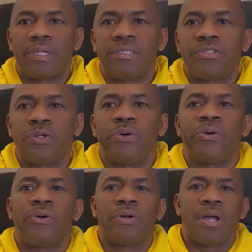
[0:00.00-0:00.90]
Right.
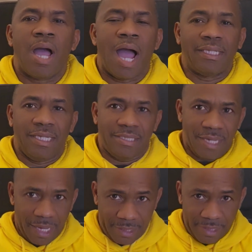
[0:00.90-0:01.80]
So, and
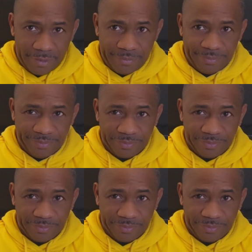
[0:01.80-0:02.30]
it says,